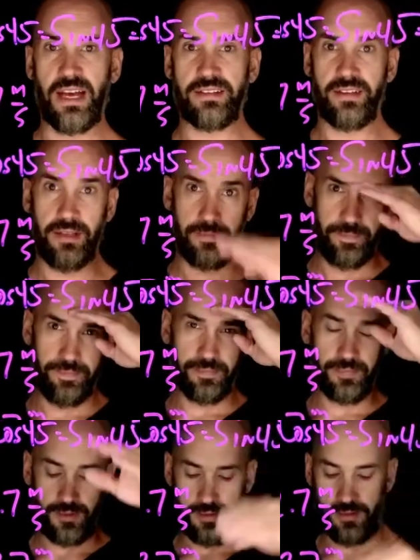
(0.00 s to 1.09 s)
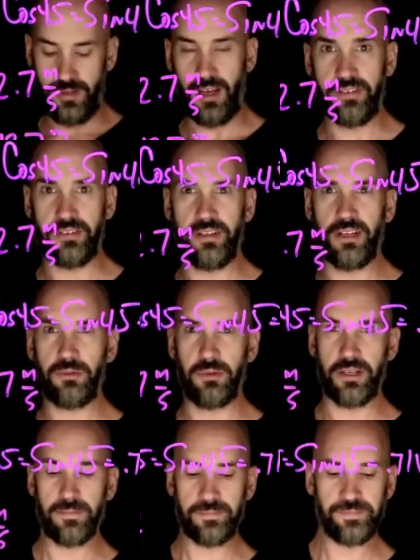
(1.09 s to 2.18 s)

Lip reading: that said, I'll see you next week.